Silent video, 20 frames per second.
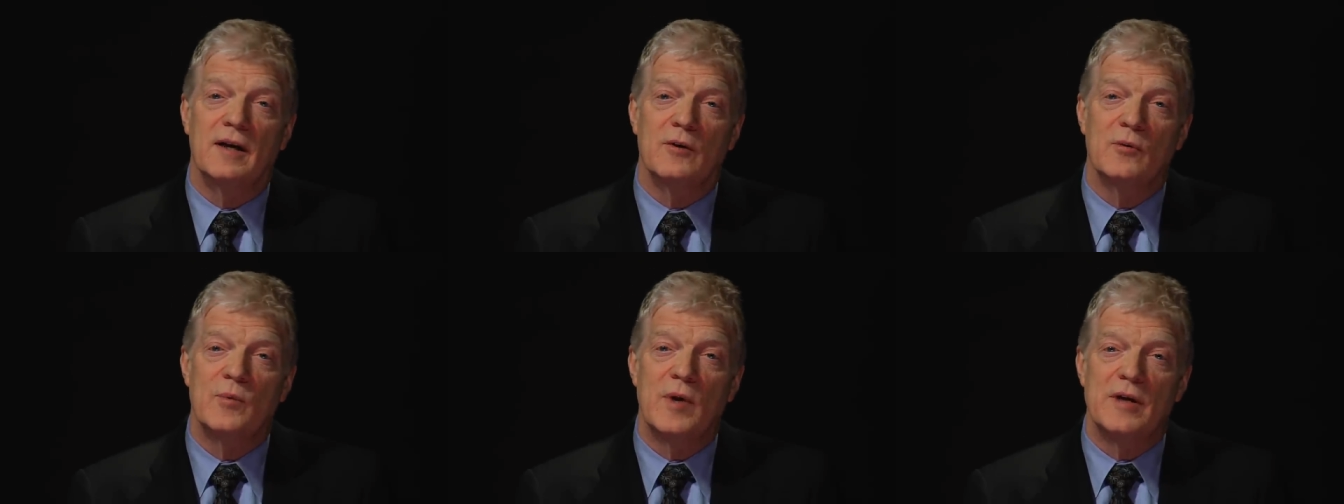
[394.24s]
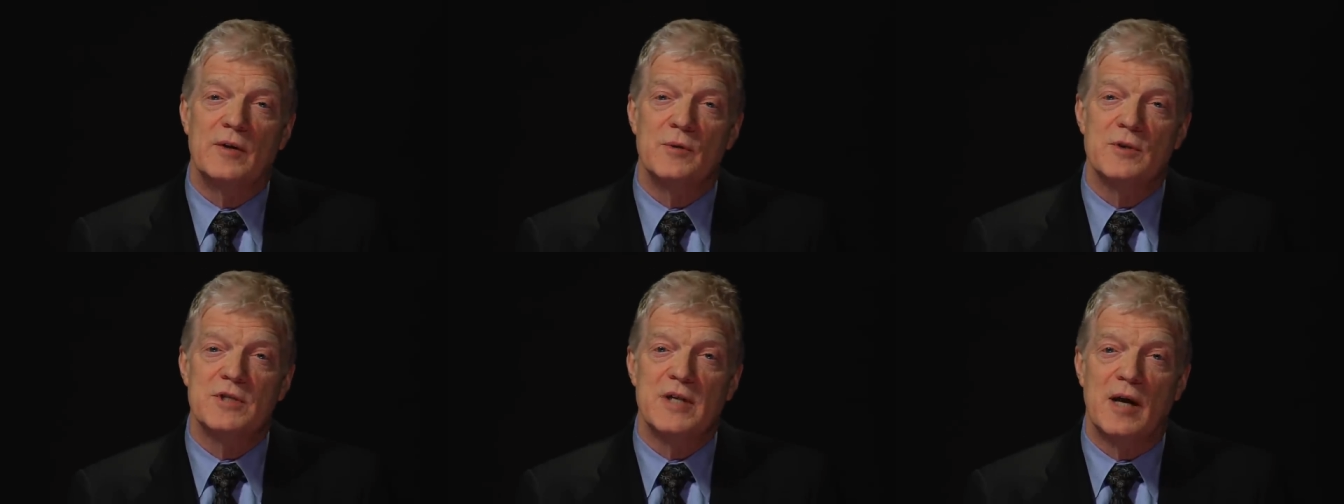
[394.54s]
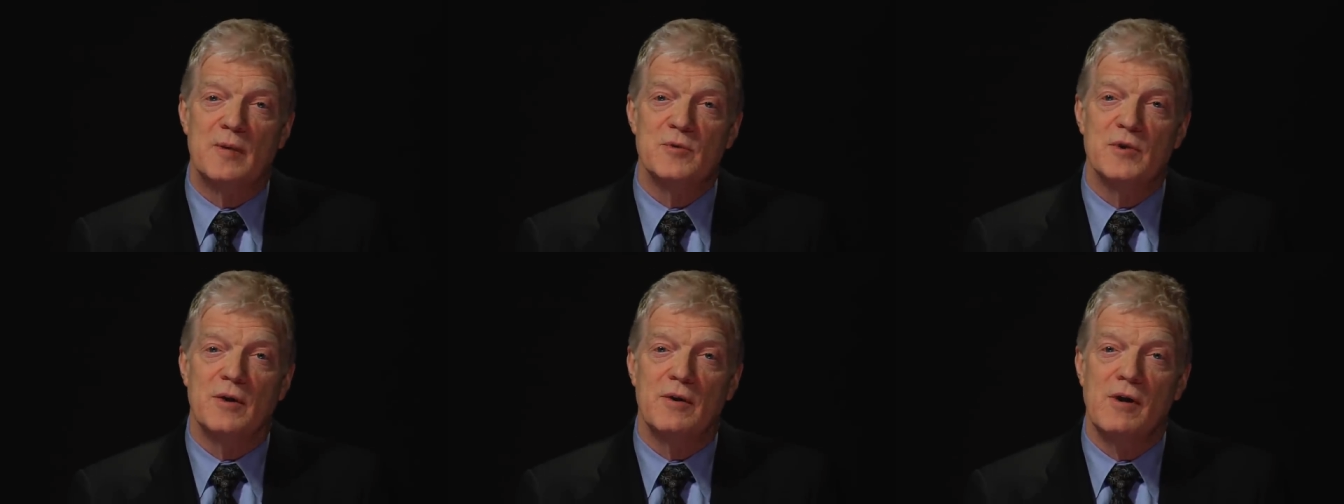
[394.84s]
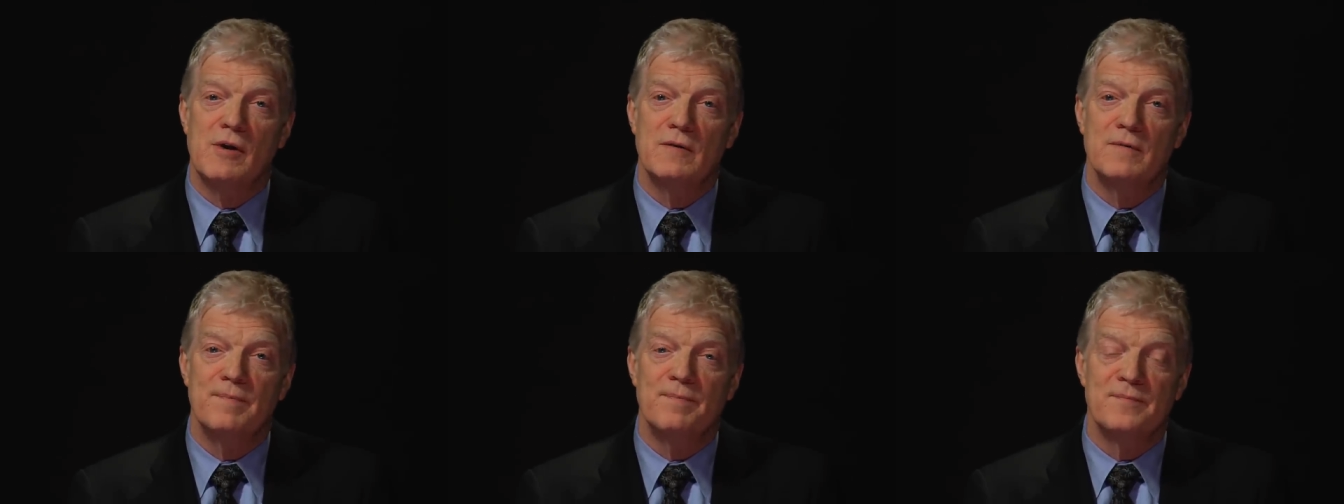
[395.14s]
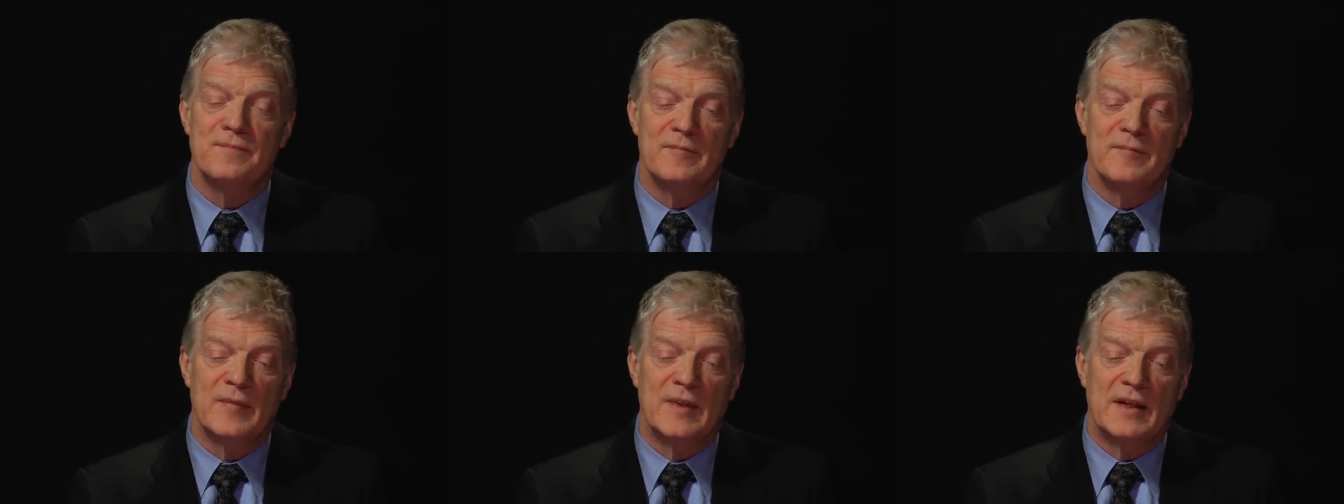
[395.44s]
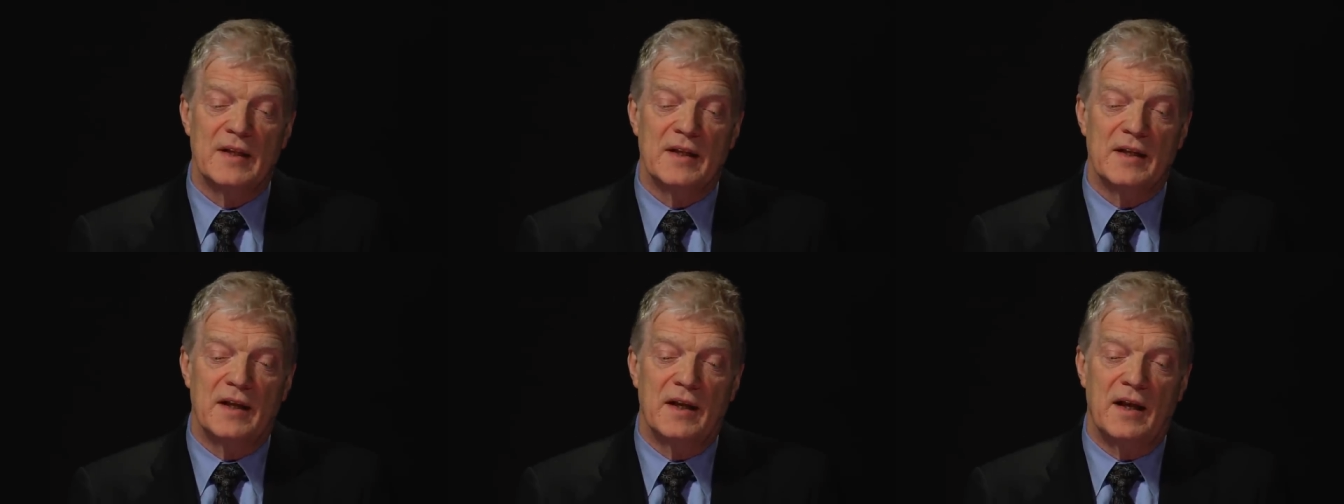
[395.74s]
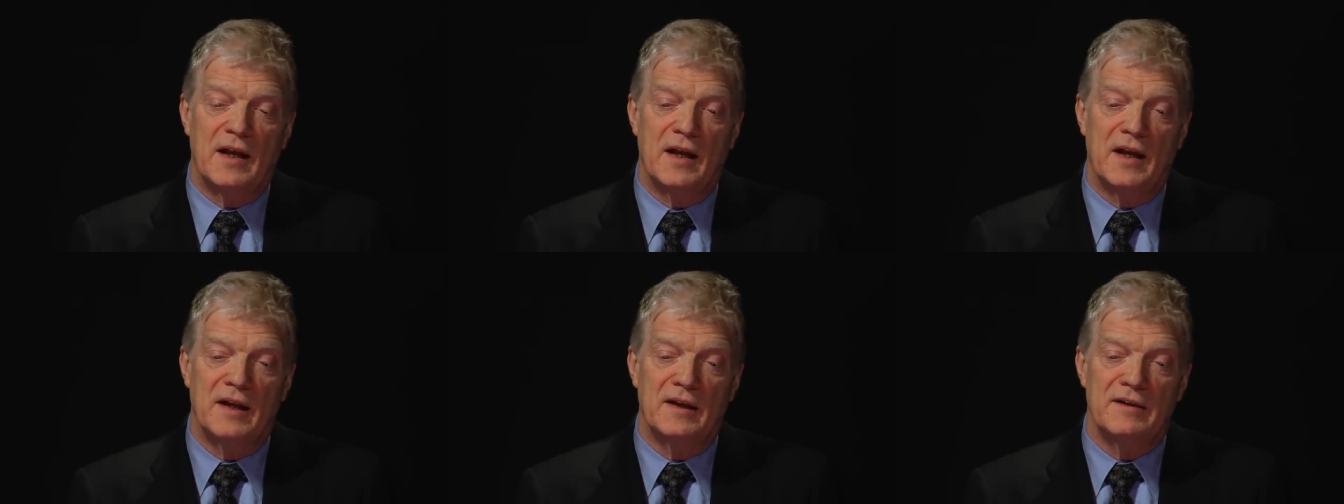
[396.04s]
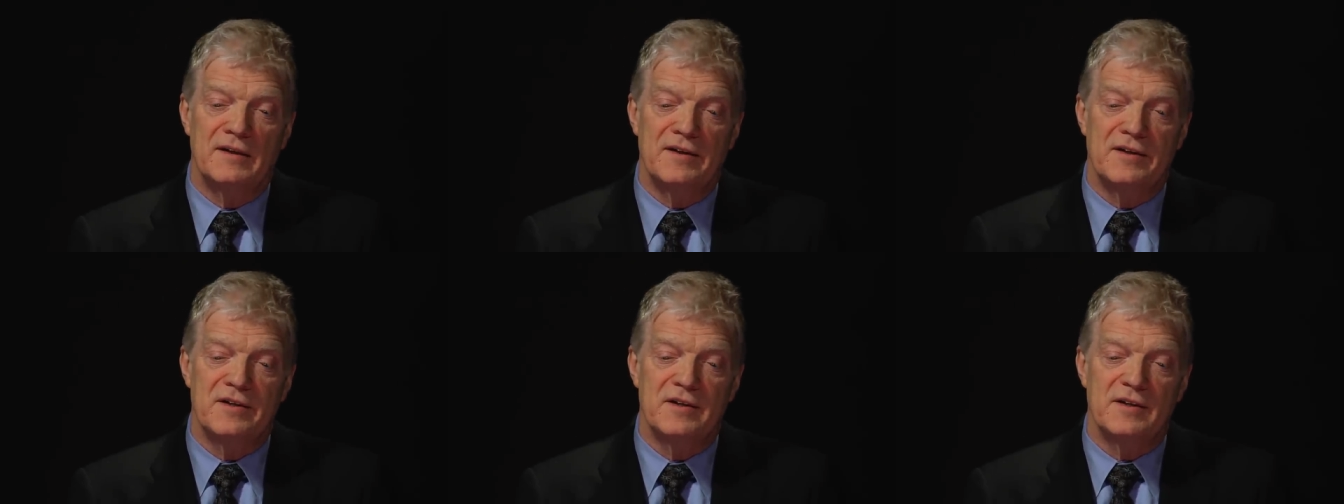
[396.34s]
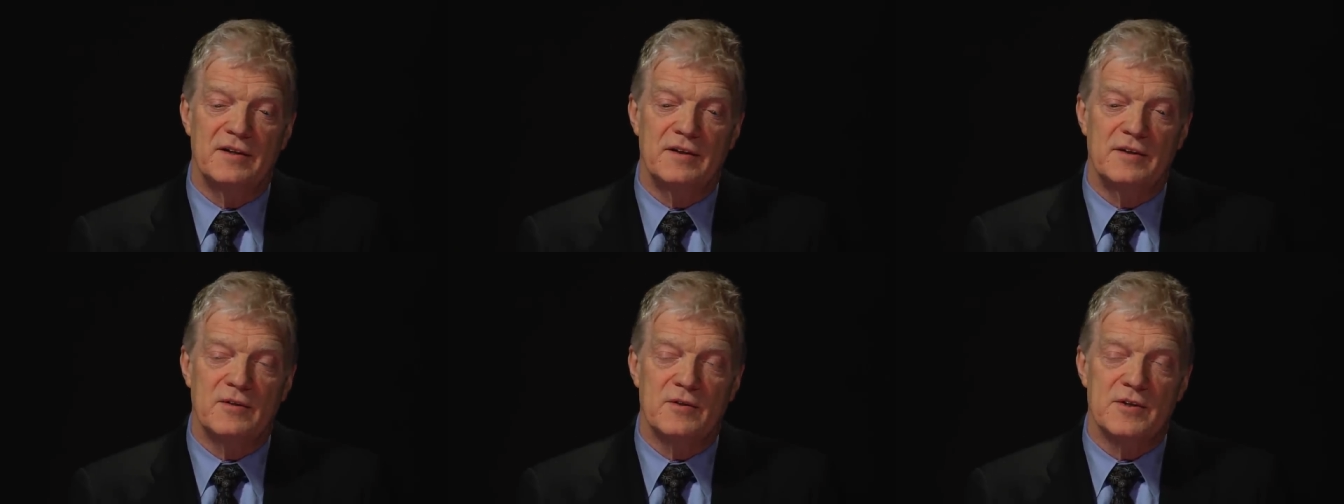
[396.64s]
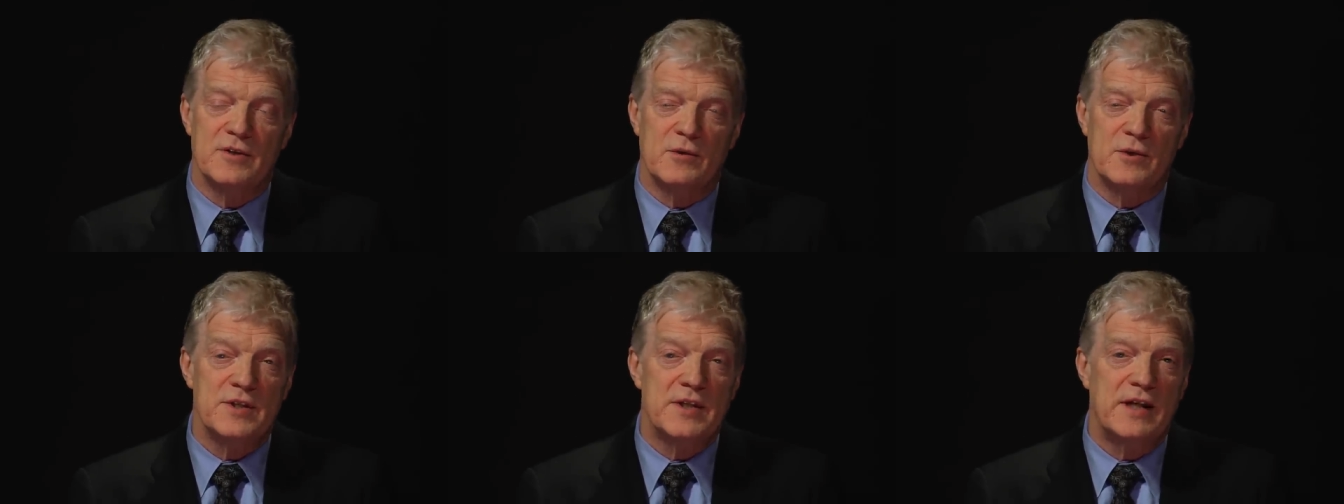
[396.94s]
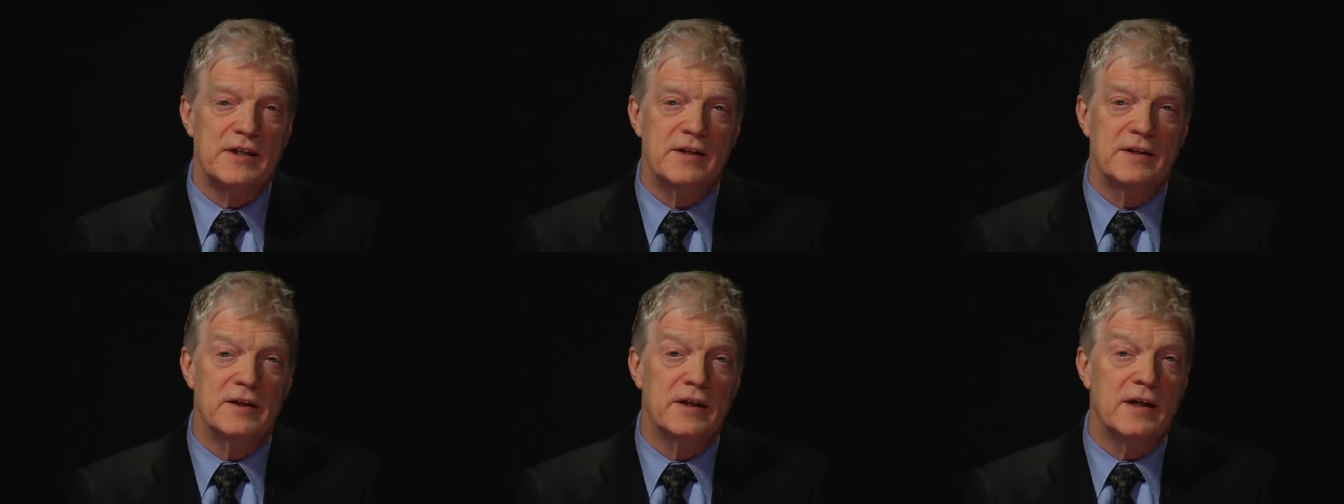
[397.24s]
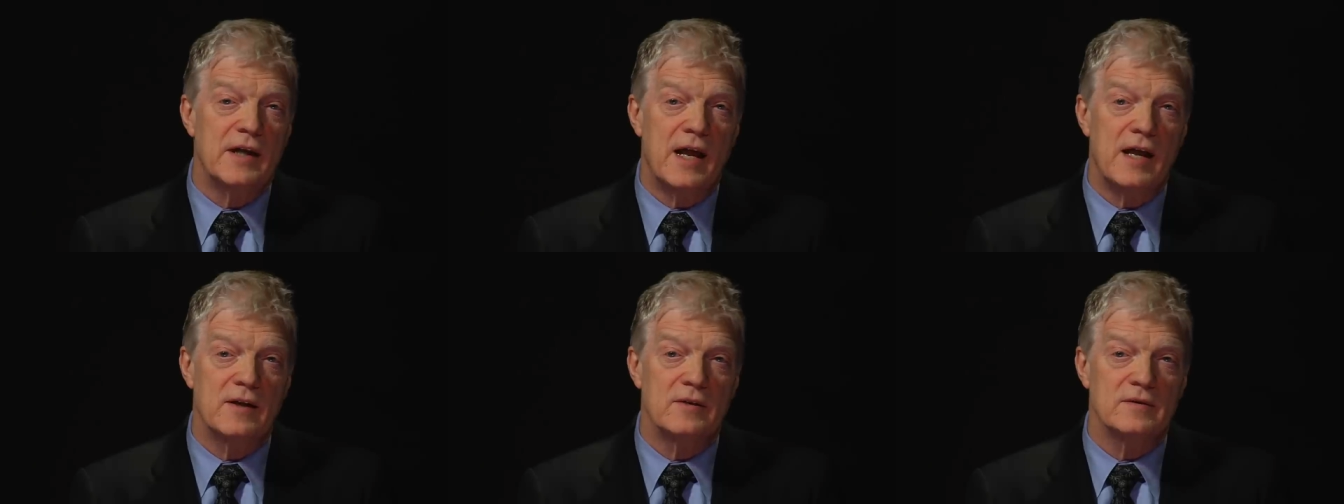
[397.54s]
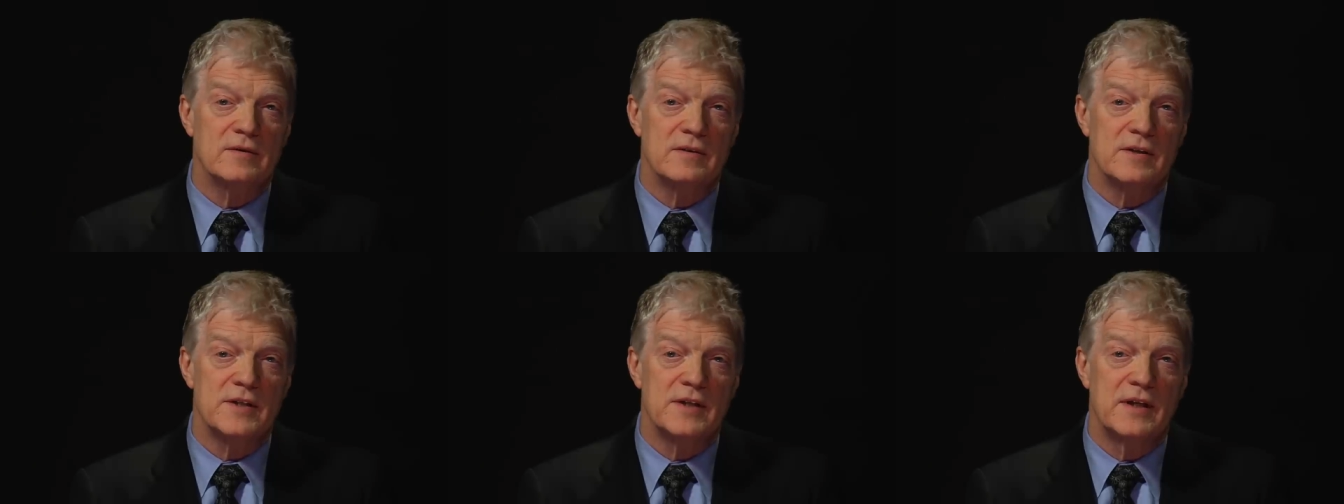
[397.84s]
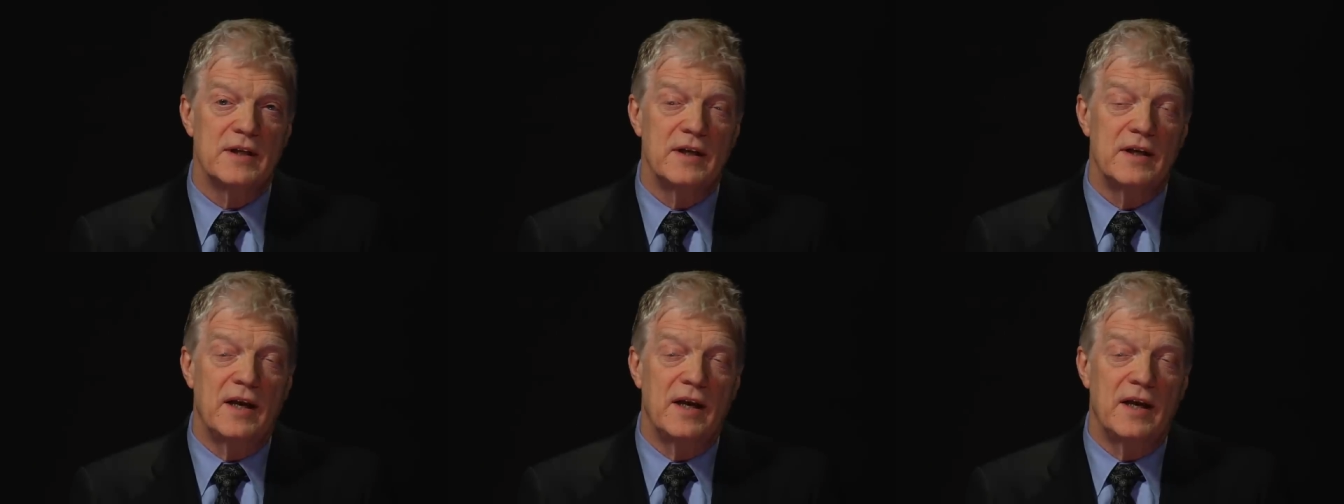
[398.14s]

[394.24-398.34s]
when it was time to go home, and you know, sort of send in the clowns.